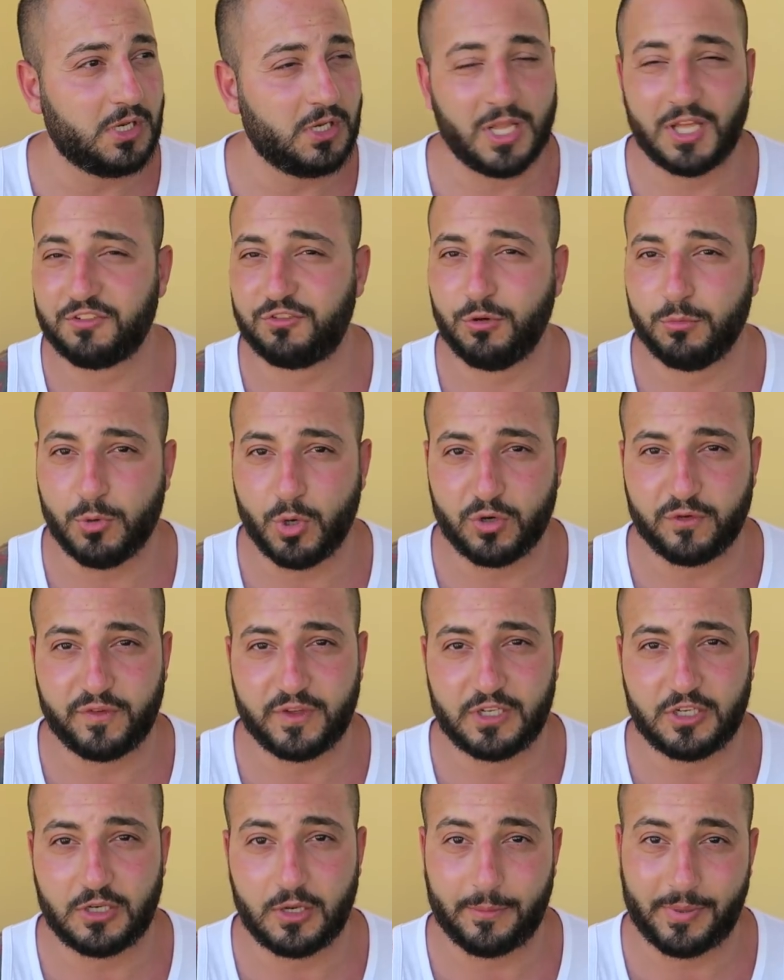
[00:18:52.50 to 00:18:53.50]
not so
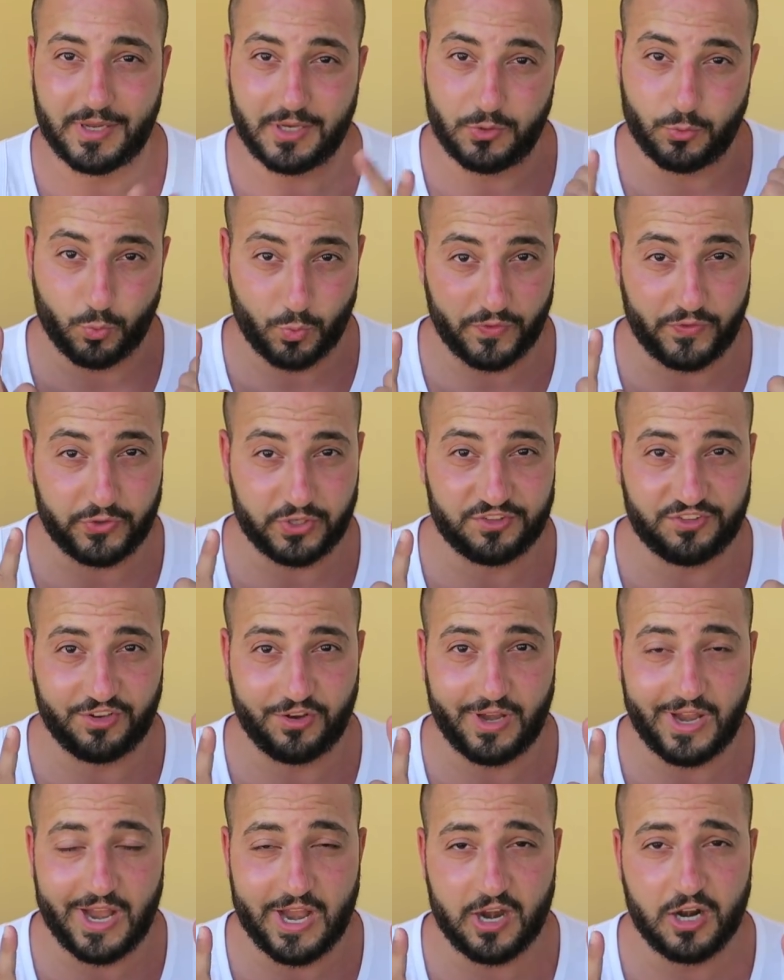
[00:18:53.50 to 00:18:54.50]
motivated about whether it's
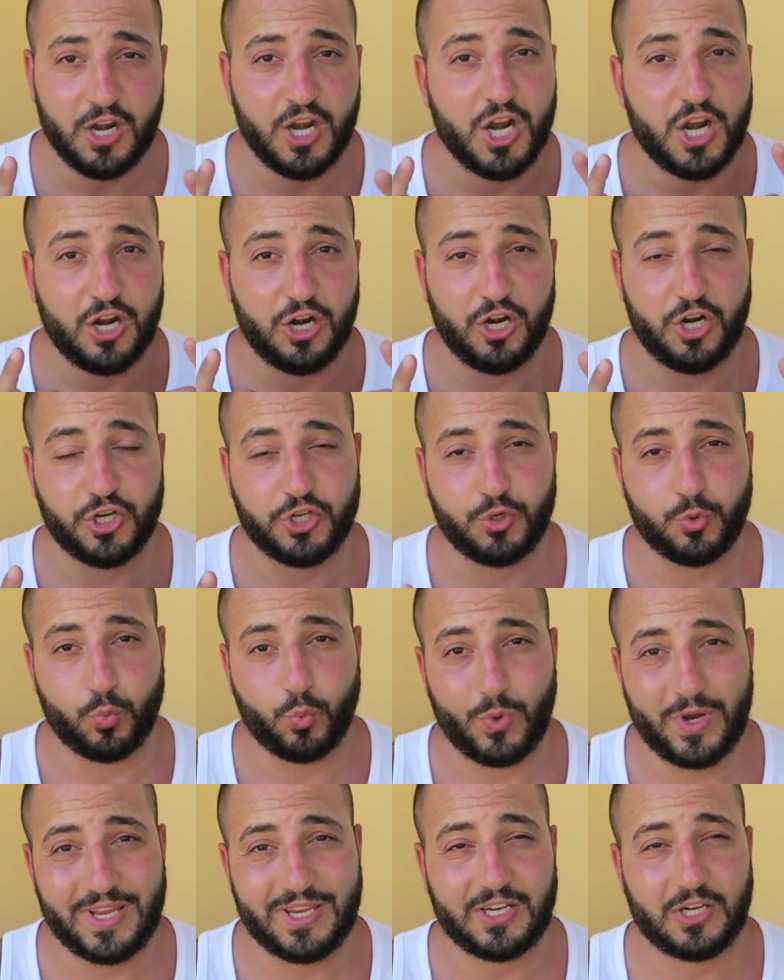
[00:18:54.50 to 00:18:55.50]
your hair or your
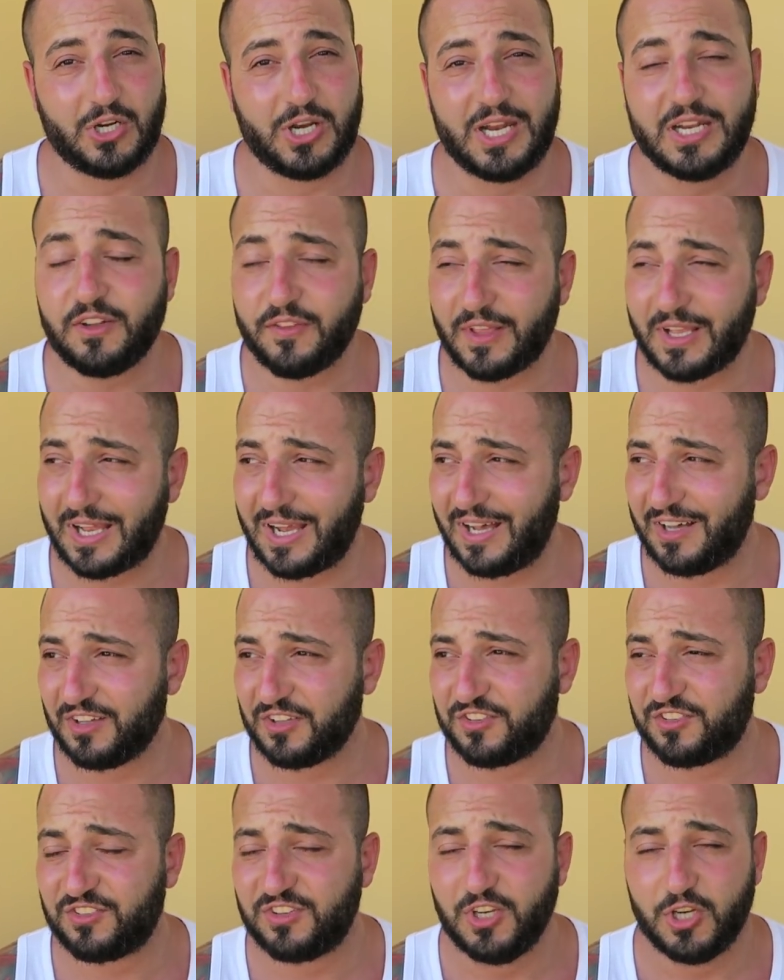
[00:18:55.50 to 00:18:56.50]
weight or anything
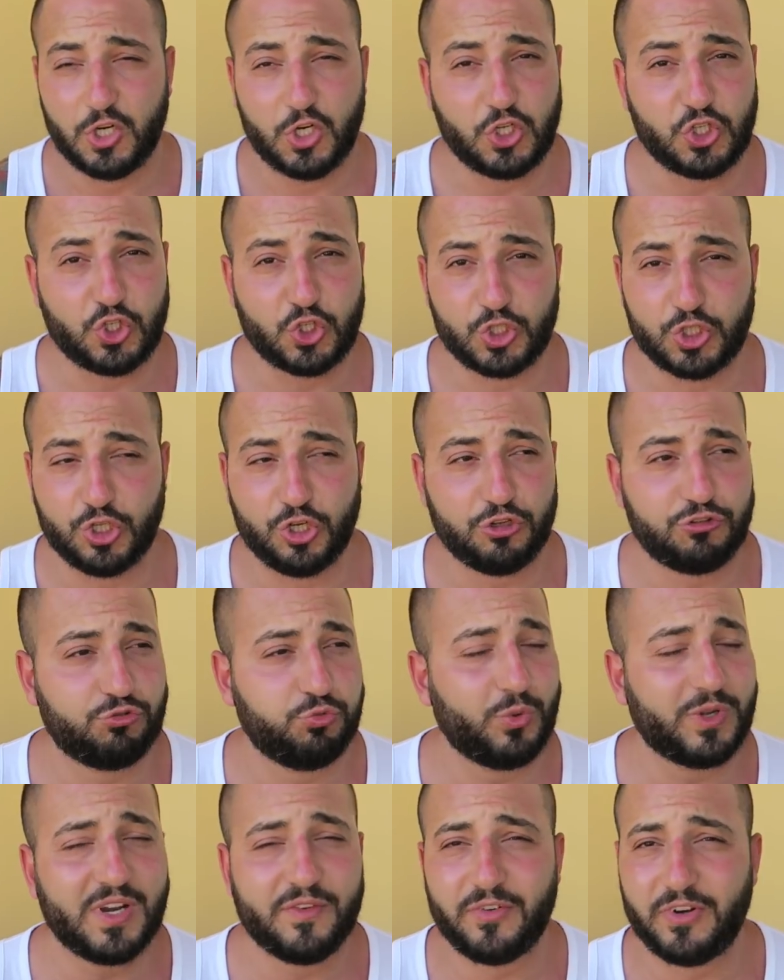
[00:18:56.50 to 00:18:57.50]
else or your looks,
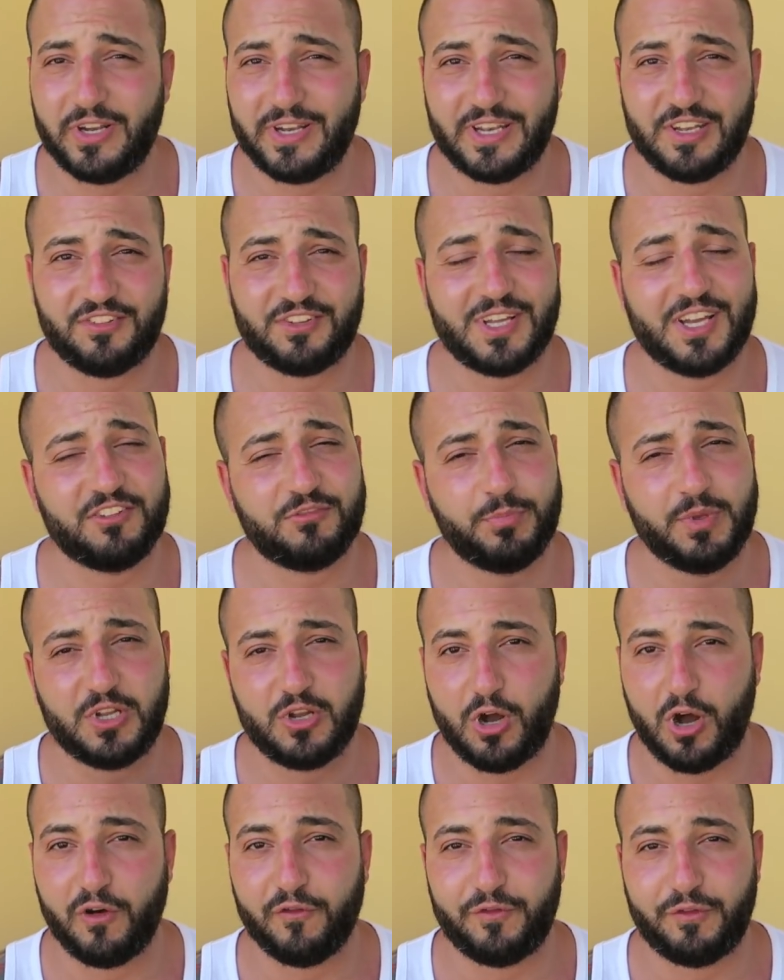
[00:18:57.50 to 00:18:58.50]
whatever it is, guys, be
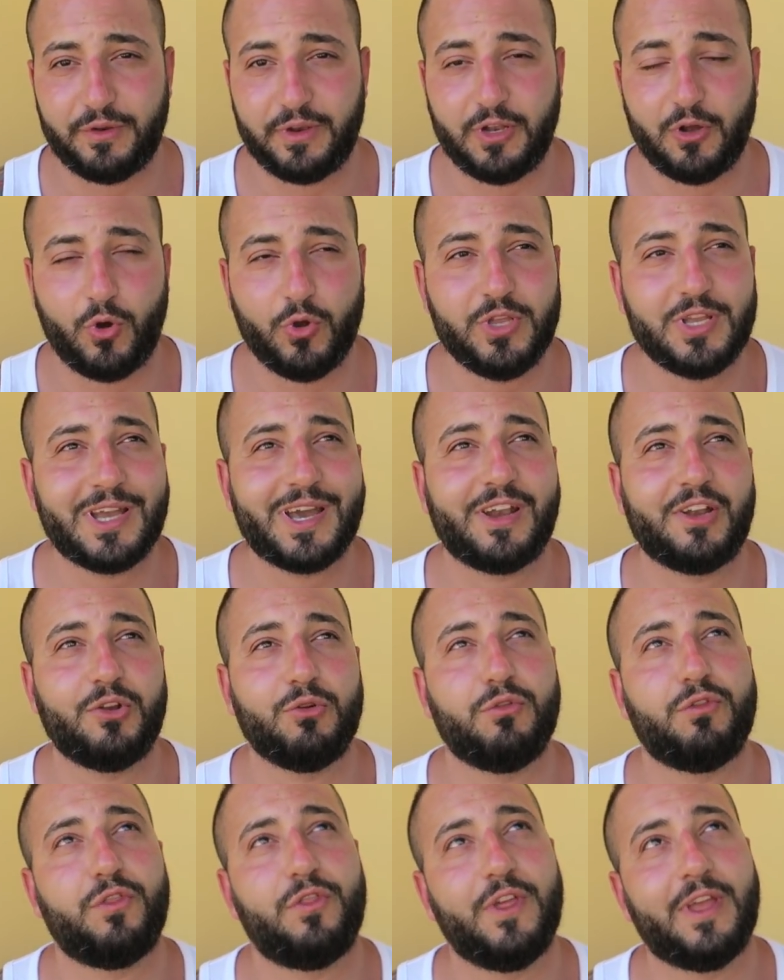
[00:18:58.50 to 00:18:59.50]
confident. All you got to
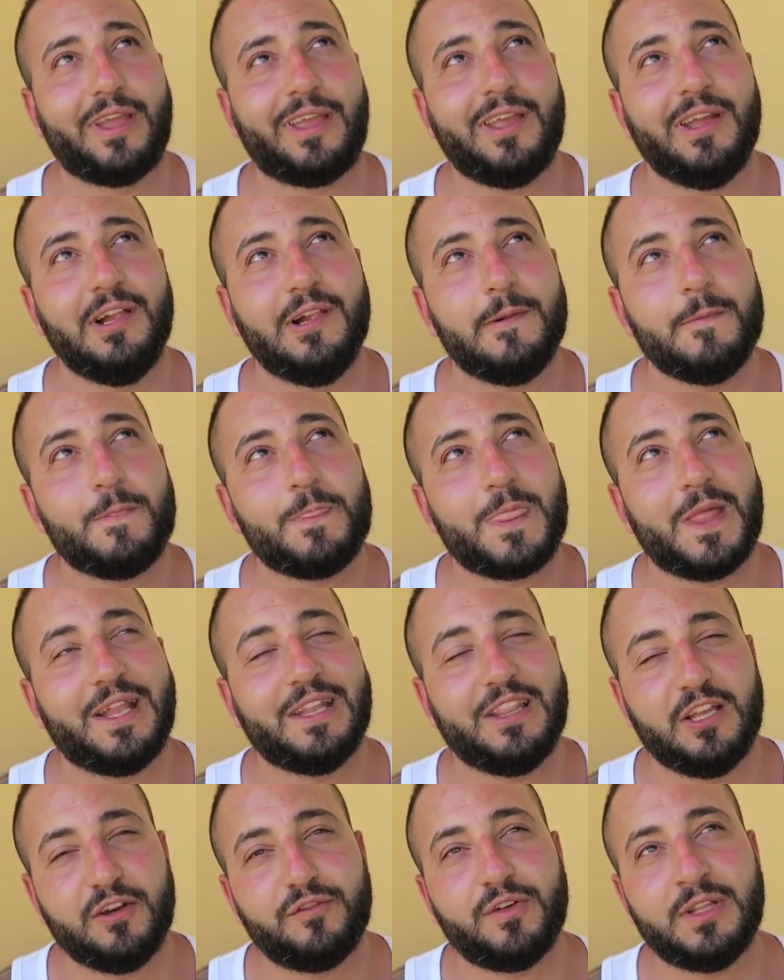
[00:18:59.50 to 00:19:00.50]
do is think,
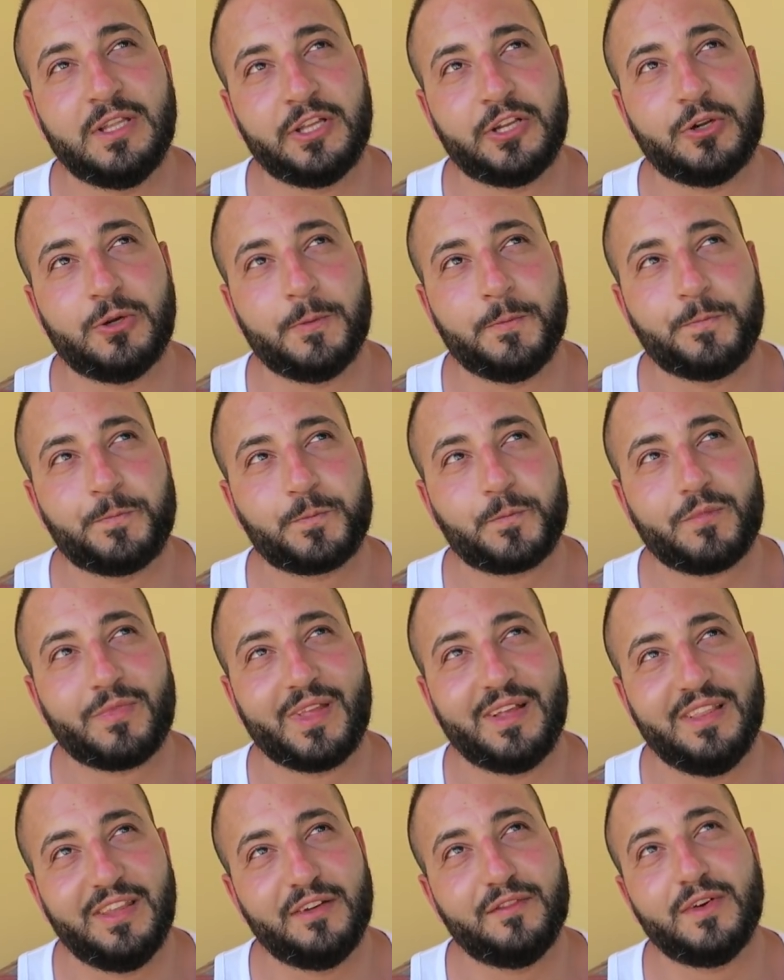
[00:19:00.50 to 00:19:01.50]
live a little,
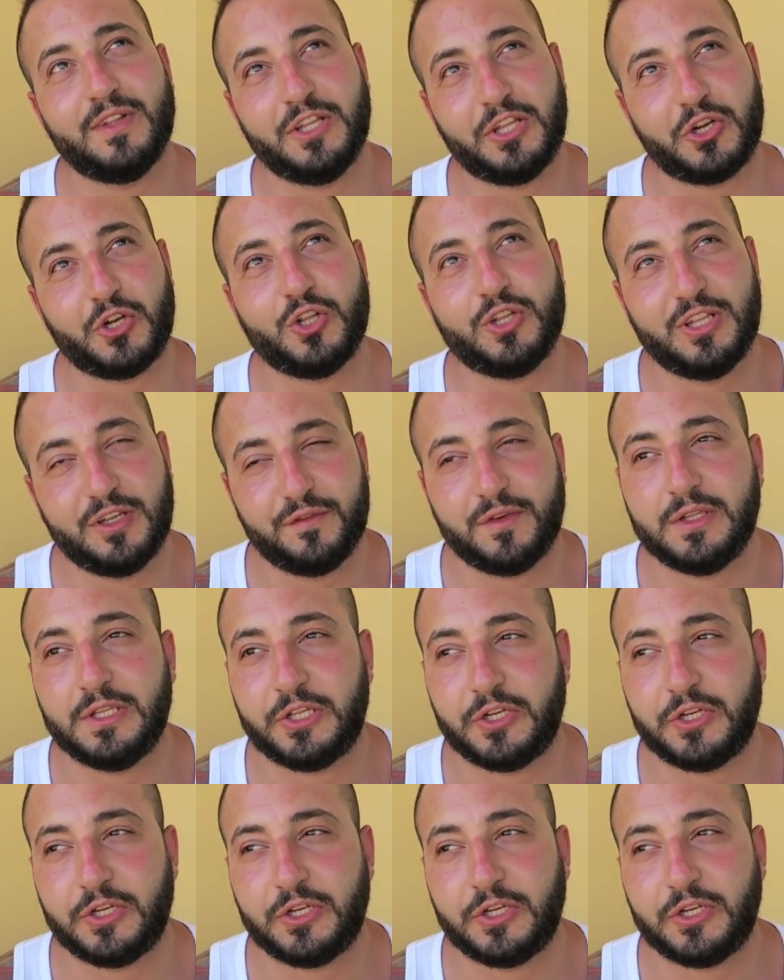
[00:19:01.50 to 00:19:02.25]
live a little, live a